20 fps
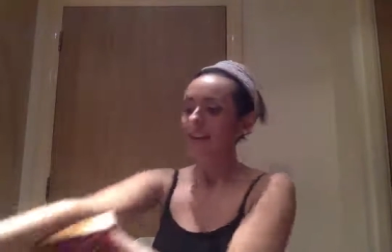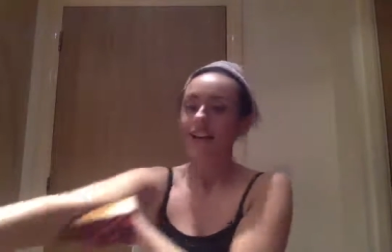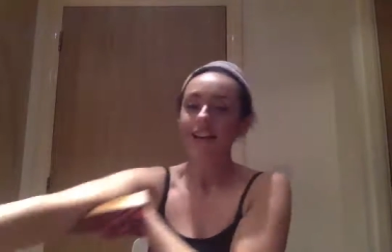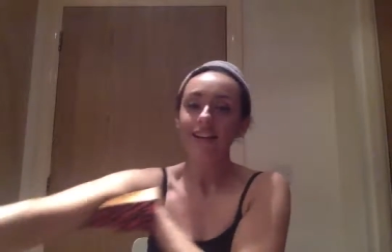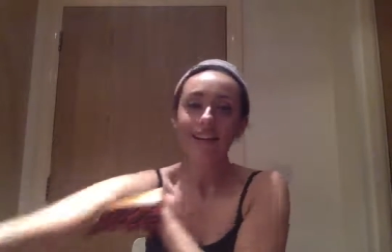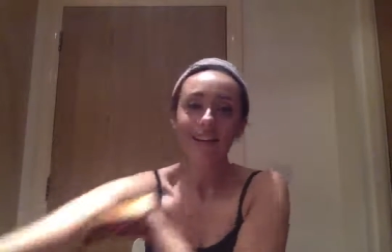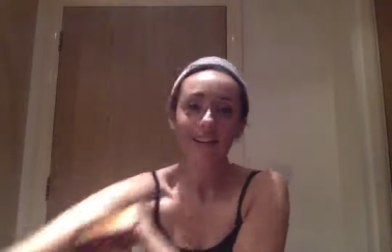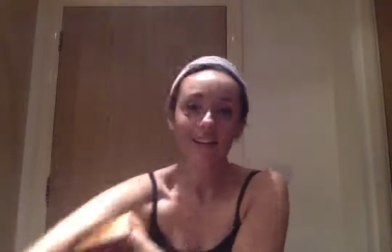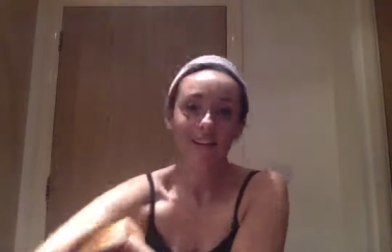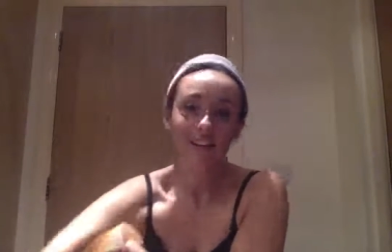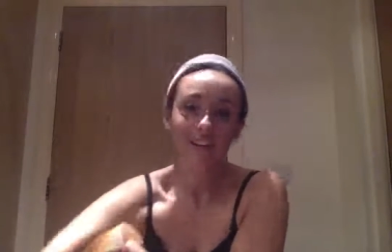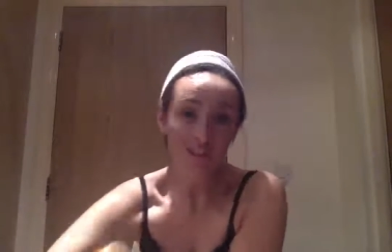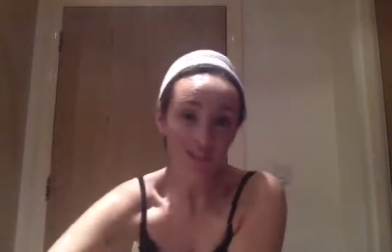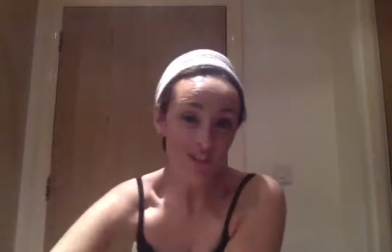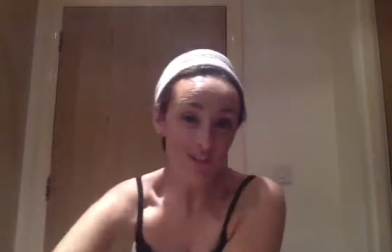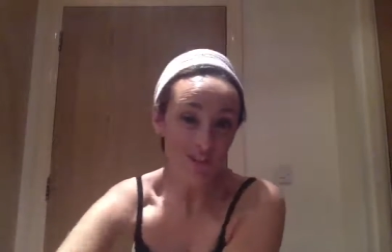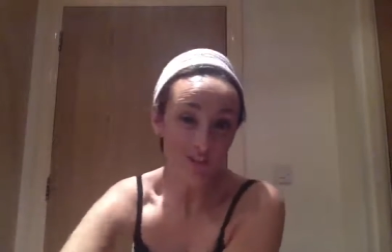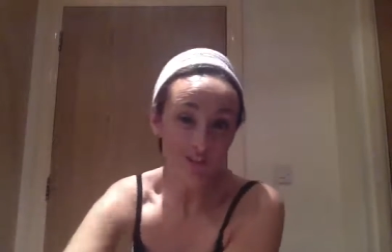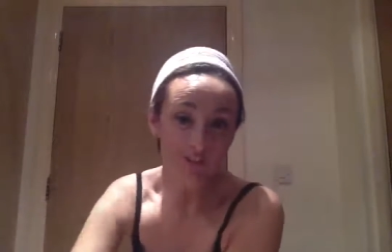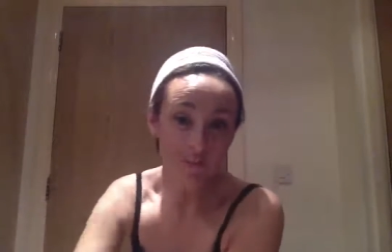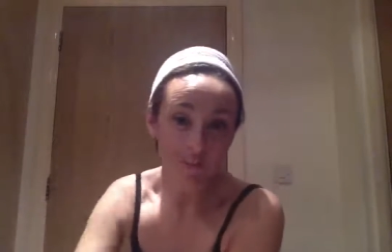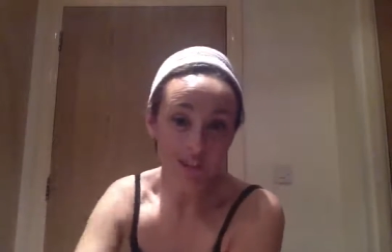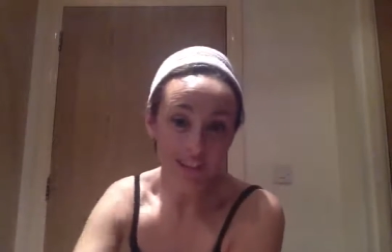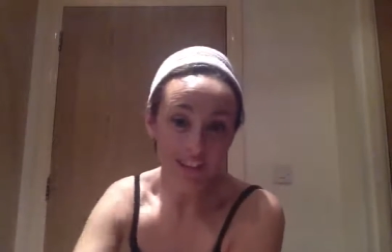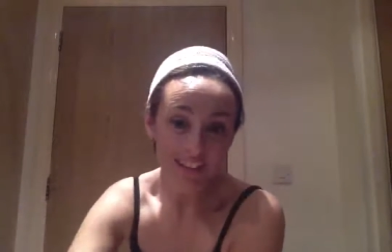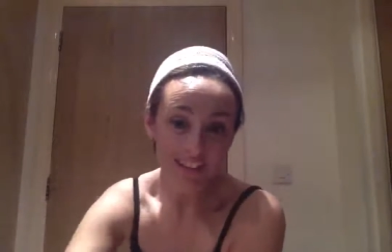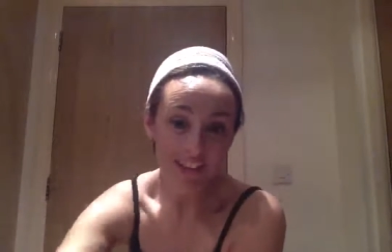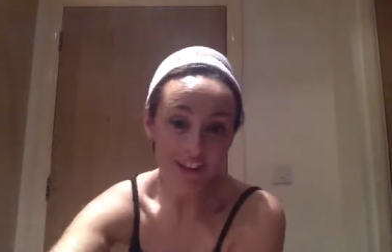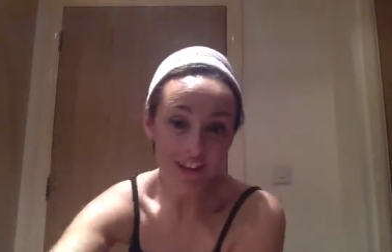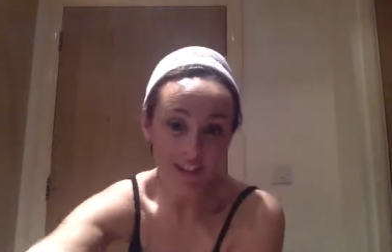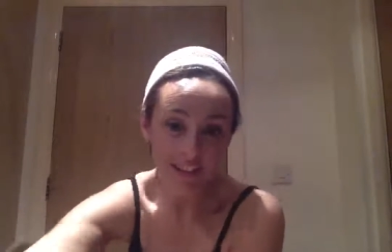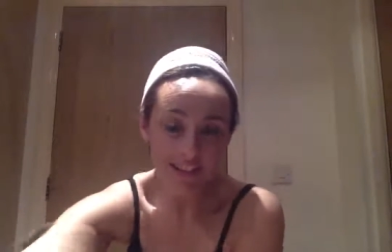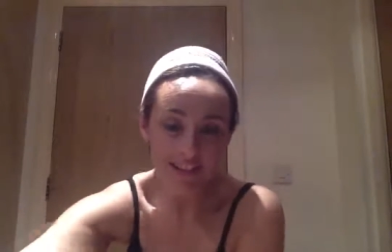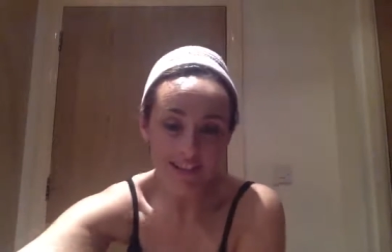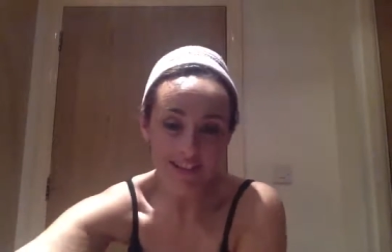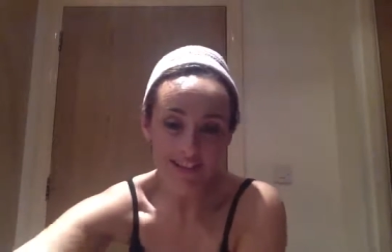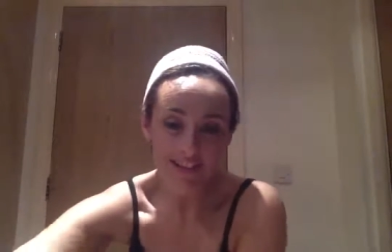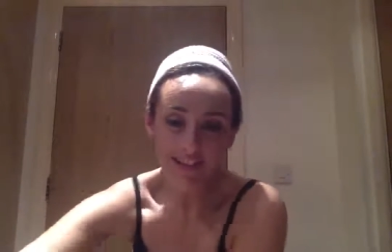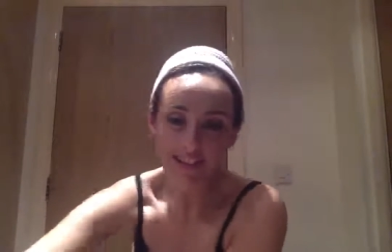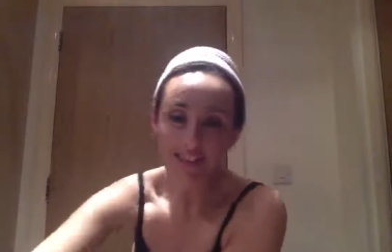And then you're going to be repeating that on the
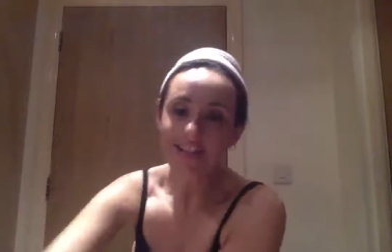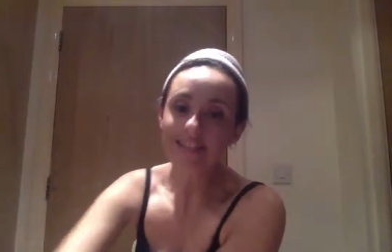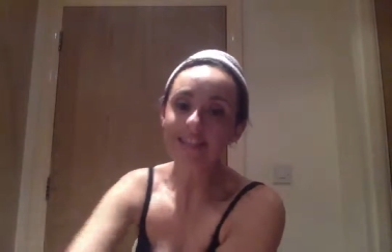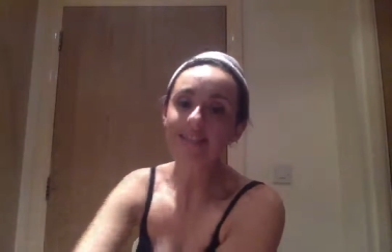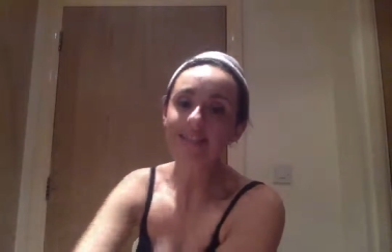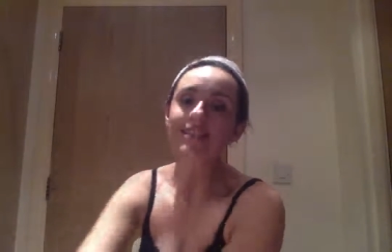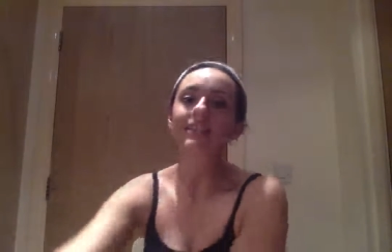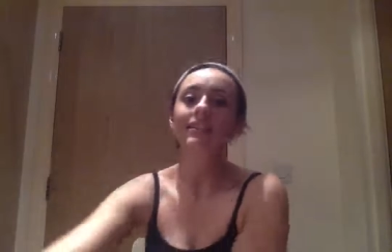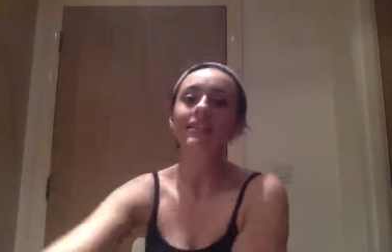other side.